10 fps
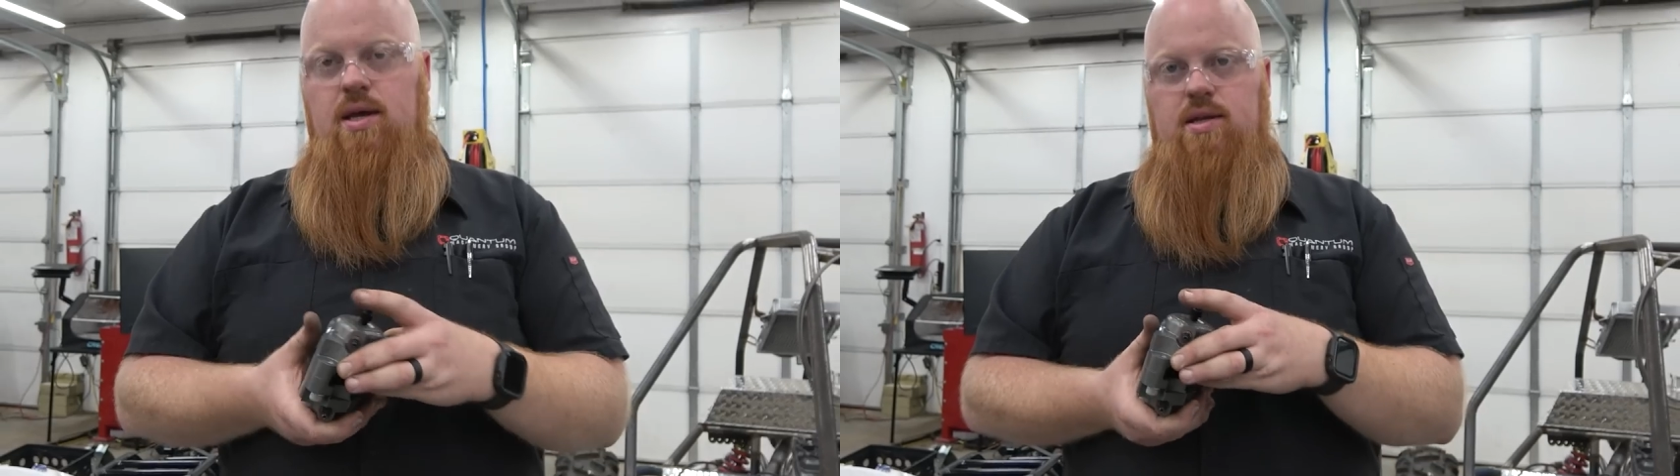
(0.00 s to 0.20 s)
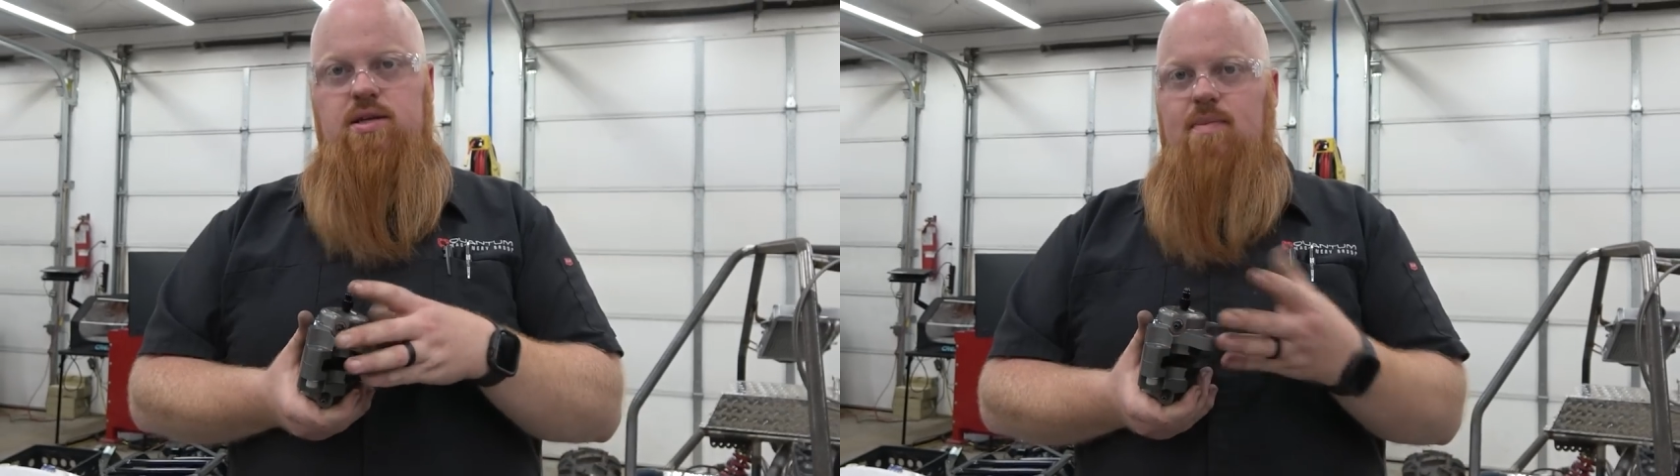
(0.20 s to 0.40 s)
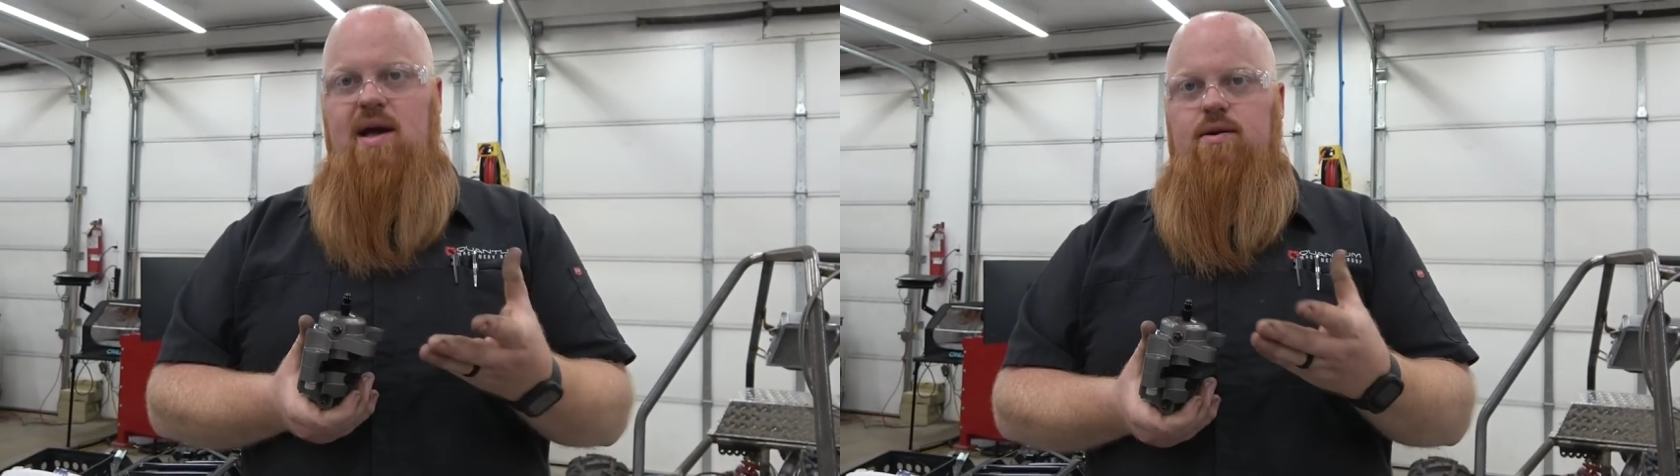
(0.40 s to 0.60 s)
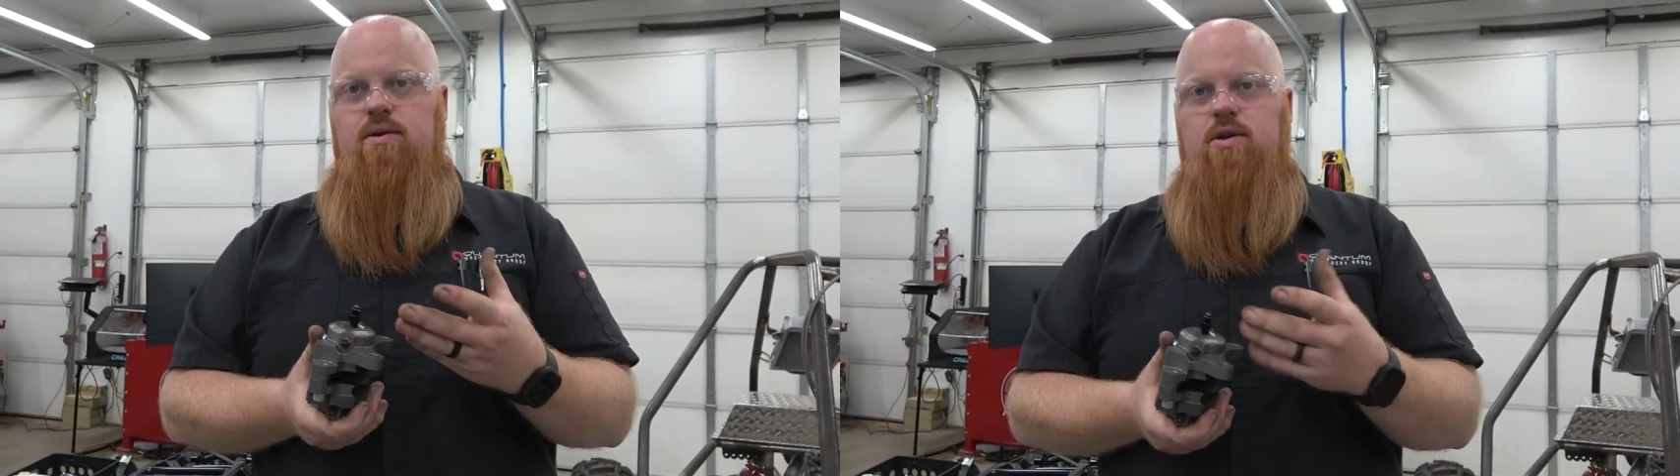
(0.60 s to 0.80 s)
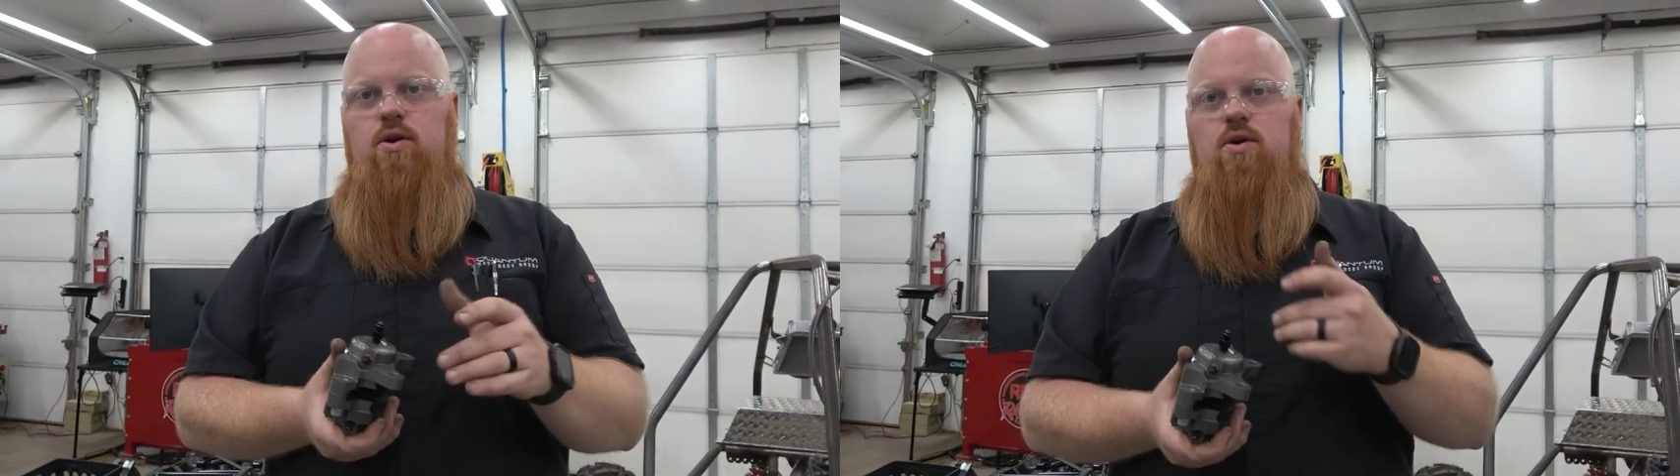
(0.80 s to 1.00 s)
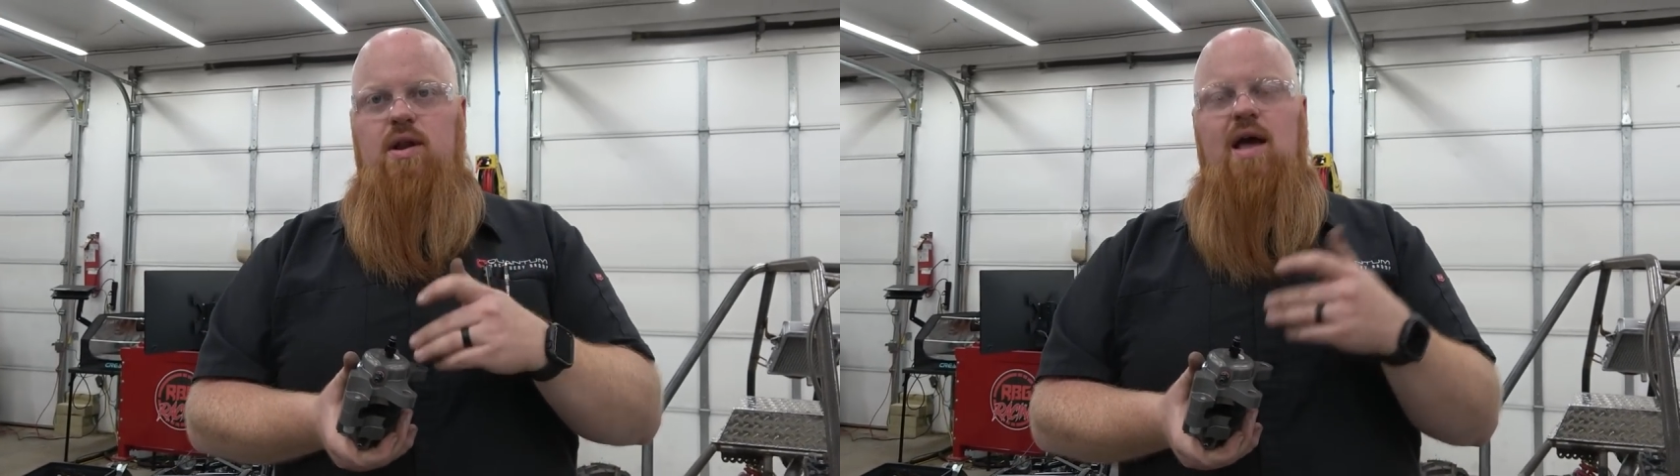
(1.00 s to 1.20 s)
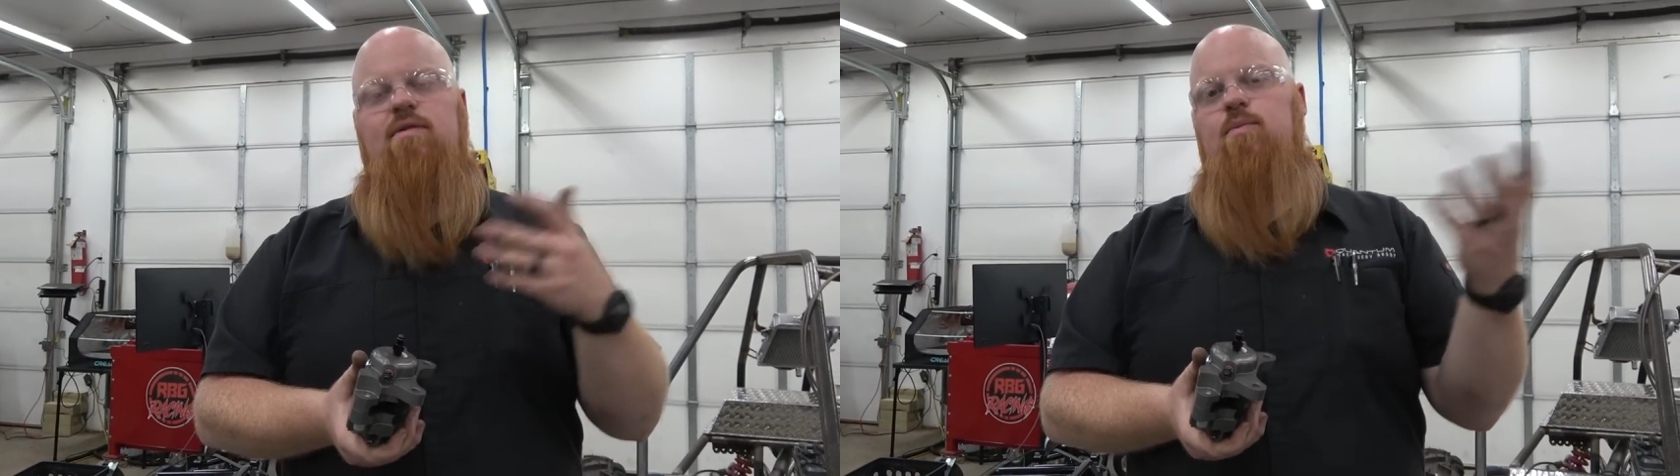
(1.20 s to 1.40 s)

it doesn't matter. You're gonna have